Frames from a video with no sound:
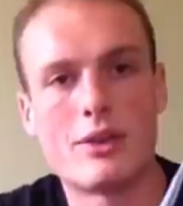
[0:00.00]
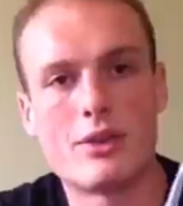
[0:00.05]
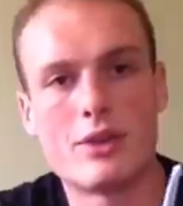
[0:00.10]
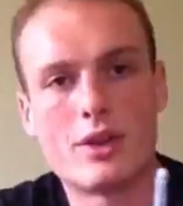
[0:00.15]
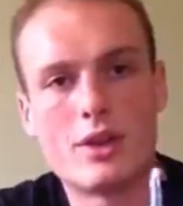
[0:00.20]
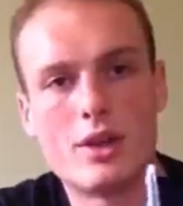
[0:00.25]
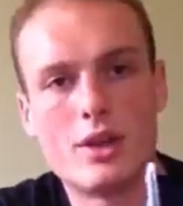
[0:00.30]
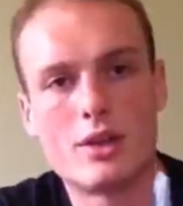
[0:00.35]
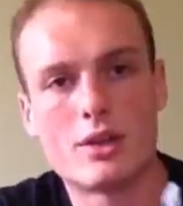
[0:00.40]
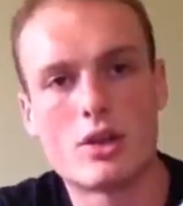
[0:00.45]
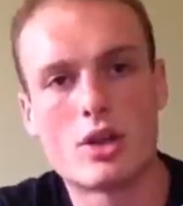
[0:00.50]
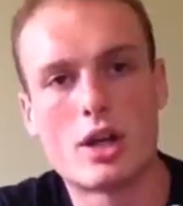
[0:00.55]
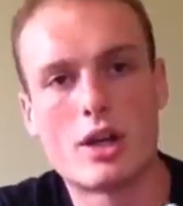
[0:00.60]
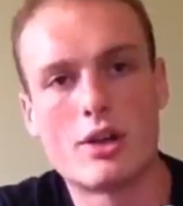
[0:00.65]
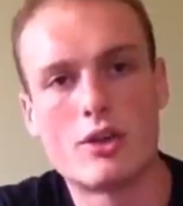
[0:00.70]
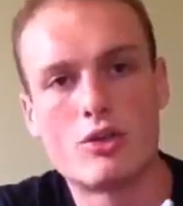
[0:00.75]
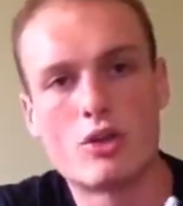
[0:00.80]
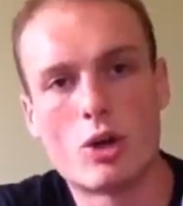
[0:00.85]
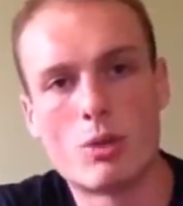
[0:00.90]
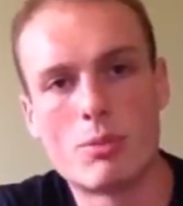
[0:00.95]
at the
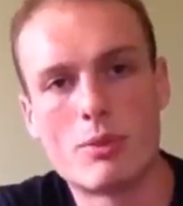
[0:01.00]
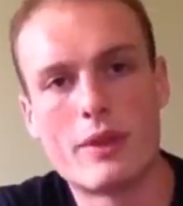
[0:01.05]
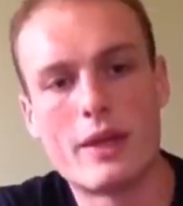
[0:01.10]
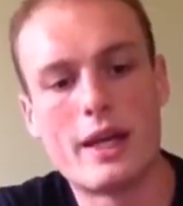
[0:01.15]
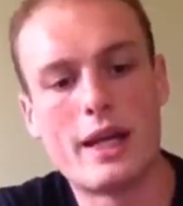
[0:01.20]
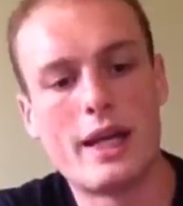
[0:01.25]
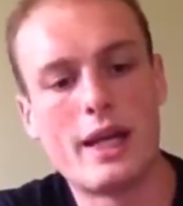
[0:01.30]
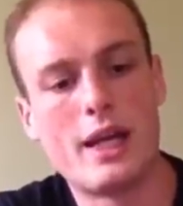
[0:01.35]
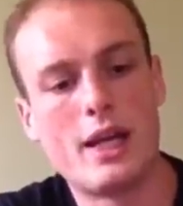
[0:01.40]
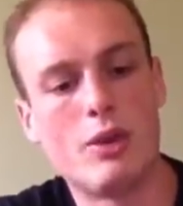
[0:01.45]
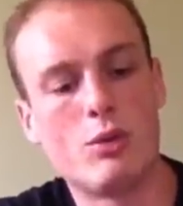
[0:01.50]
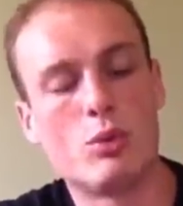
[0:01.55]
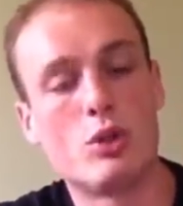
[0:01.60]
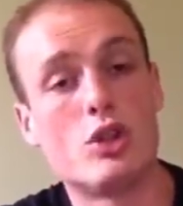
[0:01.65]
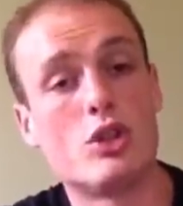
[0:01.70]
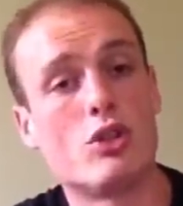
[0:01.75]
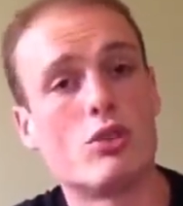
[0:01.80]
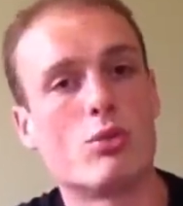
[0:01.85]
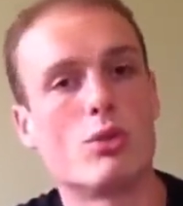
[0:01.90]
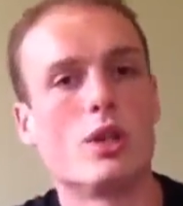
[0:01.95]
kind of top of the hand,
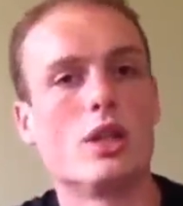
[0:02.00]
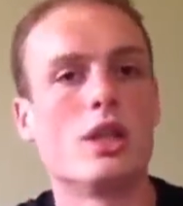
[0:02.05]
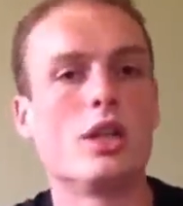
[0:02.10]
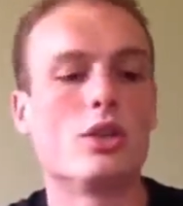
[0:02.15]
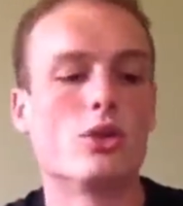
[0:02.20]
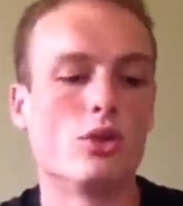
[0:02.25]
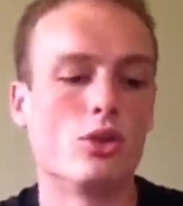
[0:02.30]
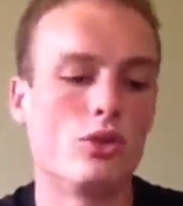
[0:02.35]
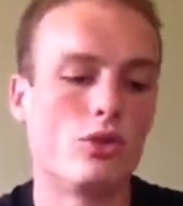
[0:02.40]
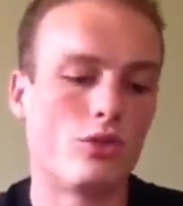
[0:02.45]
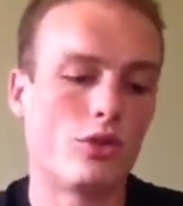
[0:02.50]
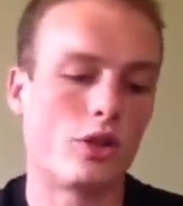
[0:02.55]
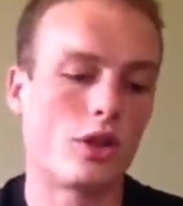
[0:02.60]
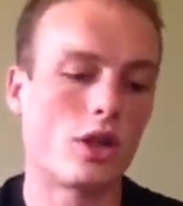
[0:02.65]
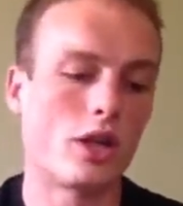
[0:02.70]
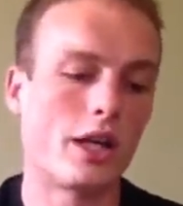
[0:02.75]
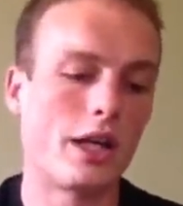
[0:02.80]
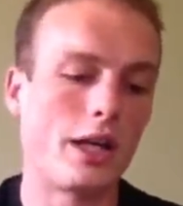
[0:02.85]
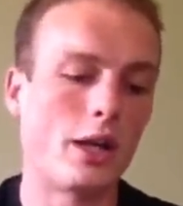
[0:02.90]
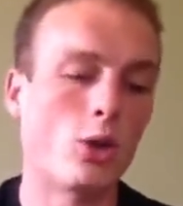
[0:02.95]
which is really good for
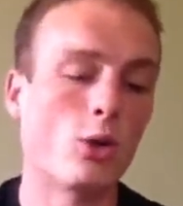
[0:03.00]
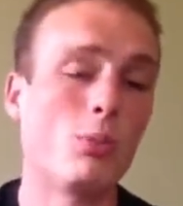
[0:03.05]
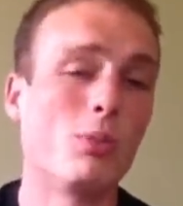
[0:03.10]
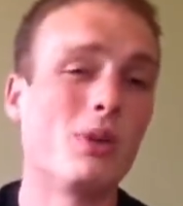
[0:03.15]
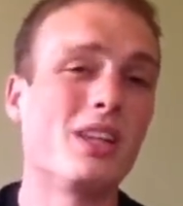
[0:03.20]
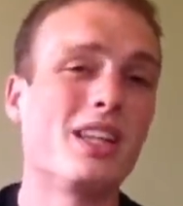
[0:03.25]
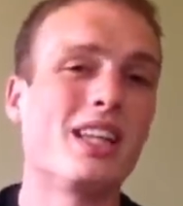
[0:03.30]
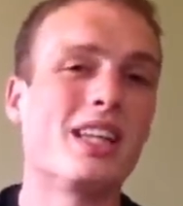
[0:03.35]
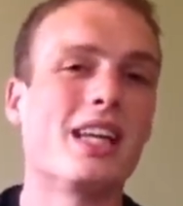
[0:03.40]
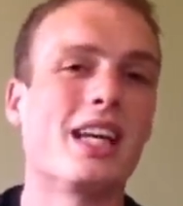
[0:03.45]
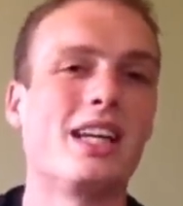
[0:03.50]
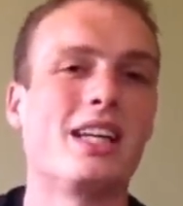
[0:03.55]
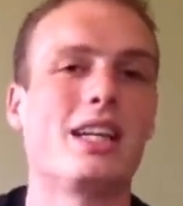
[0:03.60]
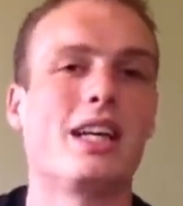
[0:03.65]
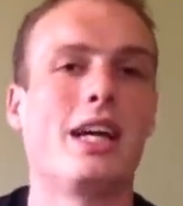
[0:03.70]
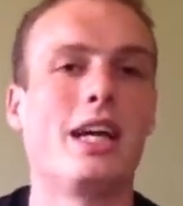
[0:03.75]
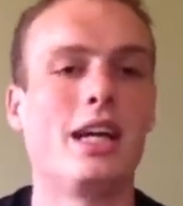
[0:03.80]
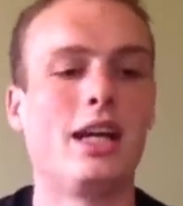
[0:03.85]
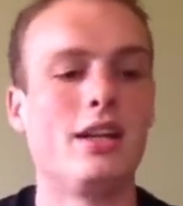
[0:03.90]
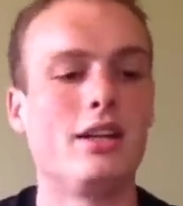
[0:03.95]
kind of helping you get
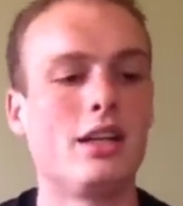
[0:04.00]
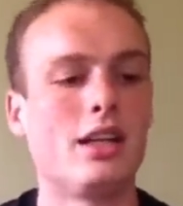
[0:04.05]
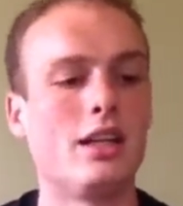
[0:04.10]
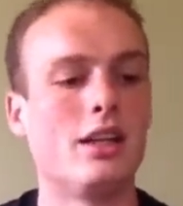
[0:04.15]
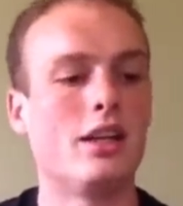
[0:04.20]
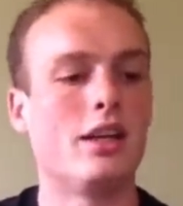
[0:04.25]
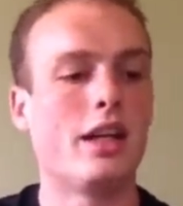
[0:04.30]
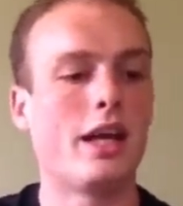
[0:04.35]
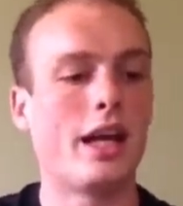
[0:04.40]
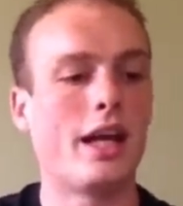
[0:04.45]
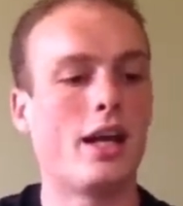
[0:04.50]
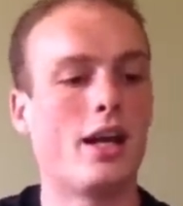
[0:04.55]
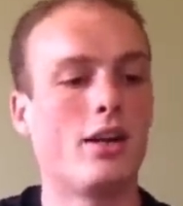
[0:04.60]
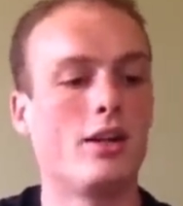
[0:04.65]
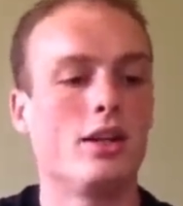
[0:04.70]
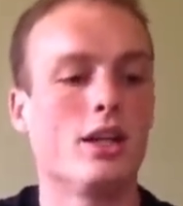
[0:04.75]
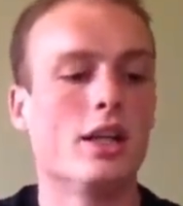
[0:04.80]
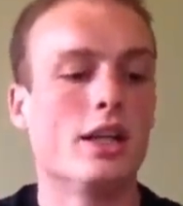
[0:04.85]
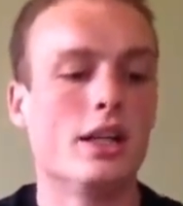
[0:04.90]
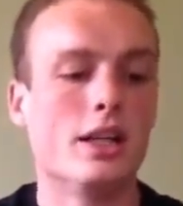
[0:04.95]
your hand in and
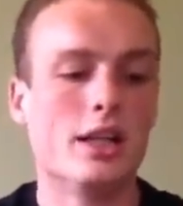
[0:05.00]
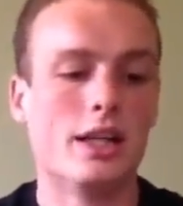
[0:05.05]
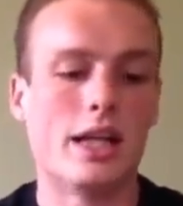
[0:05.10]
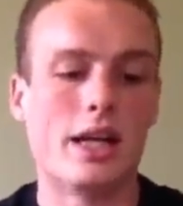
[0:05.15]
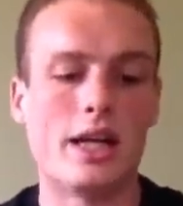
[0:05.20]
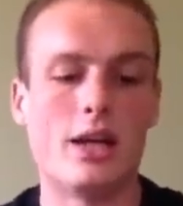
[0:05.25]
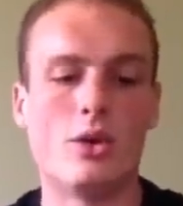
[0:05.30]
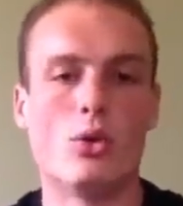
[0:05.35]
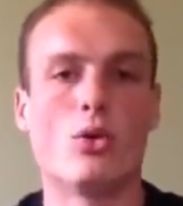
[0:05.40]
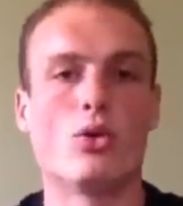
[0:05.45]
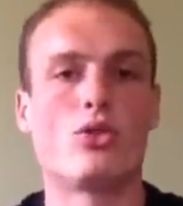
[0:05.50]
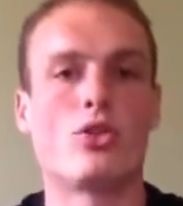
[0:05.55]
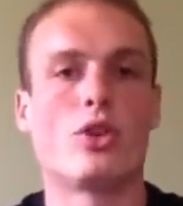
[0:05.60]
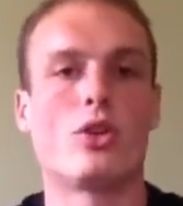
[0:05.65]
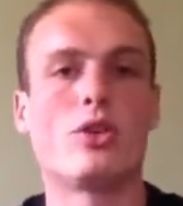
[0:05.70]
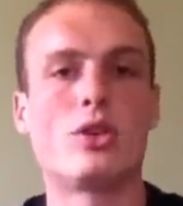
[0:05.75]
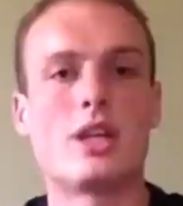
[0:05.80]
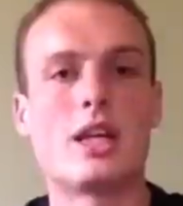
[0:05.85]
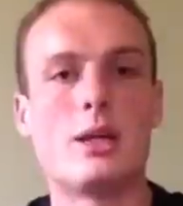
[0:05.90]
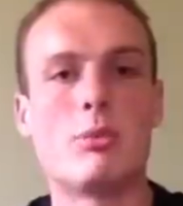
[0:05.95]
out, and
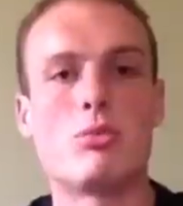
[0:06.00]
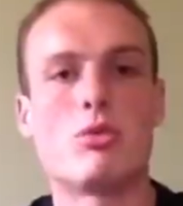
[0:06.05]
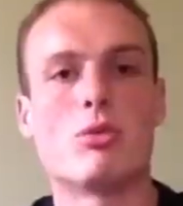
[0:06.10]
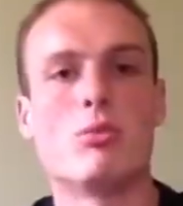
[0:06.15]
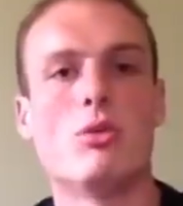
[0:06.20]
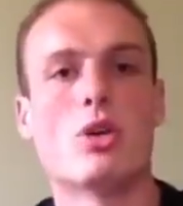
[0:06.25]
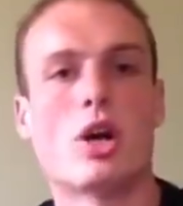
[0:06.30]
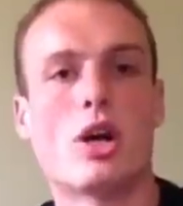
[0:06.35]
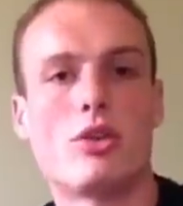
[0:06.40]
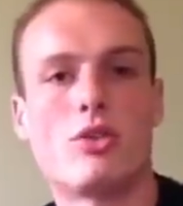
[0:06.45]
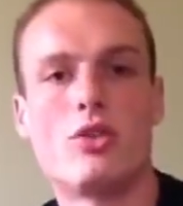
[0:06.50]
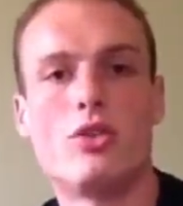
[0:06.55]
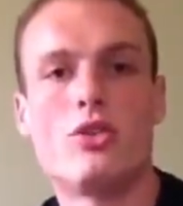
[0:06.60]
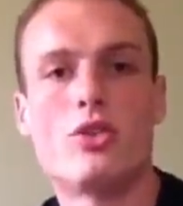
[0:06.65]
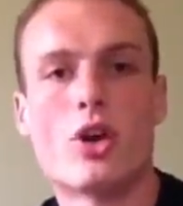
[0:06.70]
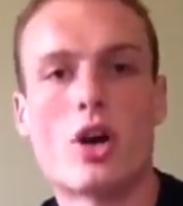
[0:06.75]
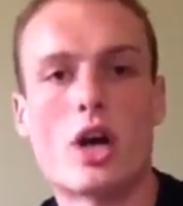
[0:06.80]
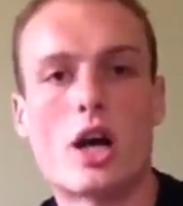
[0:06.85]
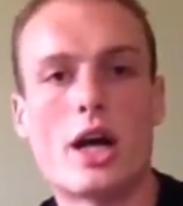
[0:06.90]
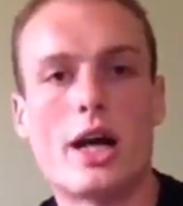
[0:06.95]
also keeps them nice
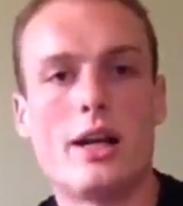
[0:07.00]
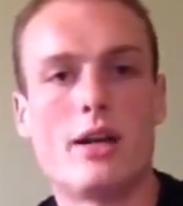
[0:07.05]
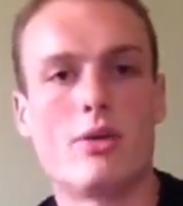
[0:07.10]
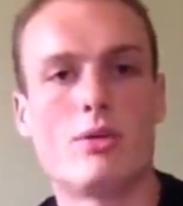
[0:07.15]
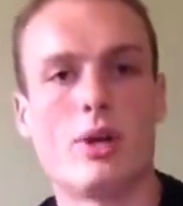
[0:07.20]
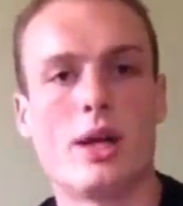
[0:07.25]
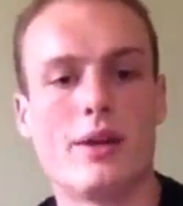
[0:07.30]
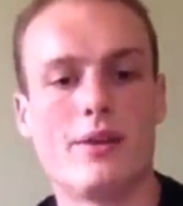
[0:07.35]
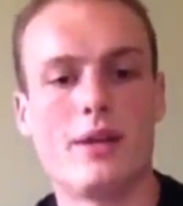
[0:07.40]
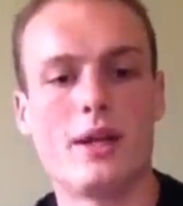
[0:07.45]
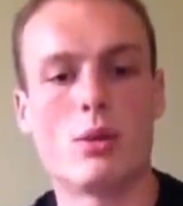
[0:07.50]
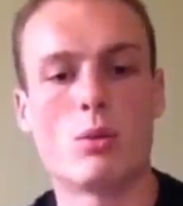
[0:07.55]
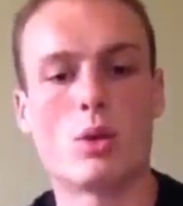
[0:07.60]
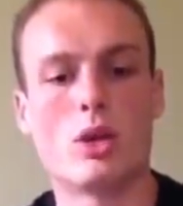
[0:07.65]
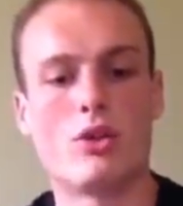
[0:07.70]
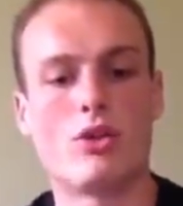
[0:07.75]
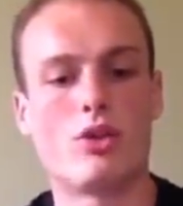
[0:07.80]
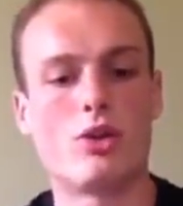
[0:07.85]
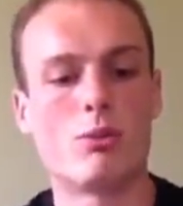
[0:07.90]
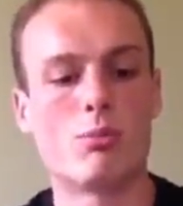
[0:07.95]
and tight around there
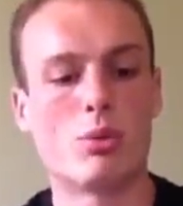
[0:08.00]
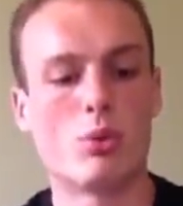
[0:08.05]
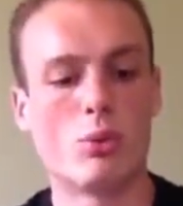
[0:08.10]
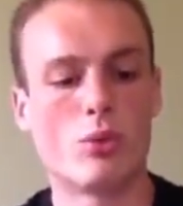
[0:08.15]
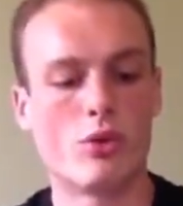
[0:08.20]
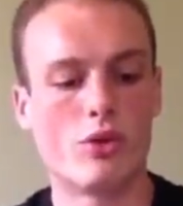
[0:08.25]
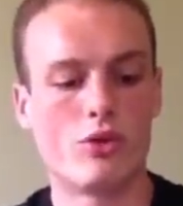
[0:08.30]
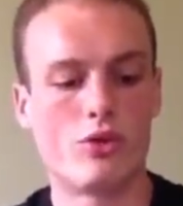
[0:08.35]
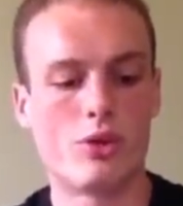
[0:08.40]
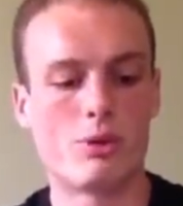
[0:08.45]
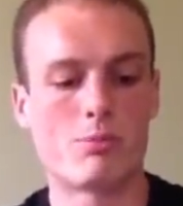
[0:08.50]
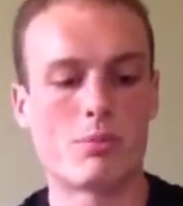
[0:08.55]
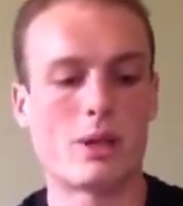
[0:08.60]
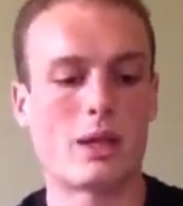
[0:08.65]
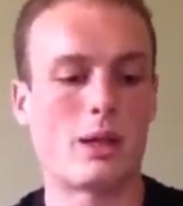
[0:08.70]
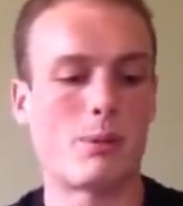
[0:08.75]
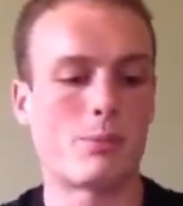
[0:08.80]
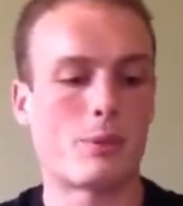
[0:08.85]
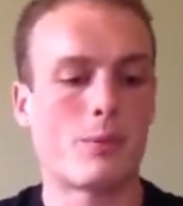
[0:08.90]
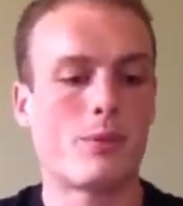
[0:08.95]
once you pull the zip
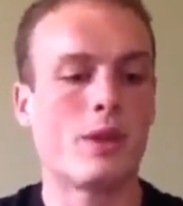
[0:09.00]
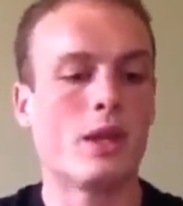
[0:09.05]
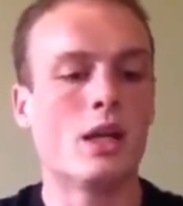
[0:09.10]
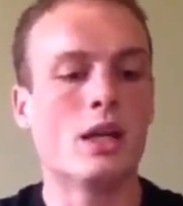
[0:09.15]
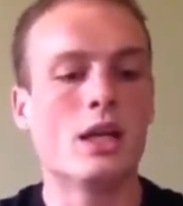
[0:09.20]
up.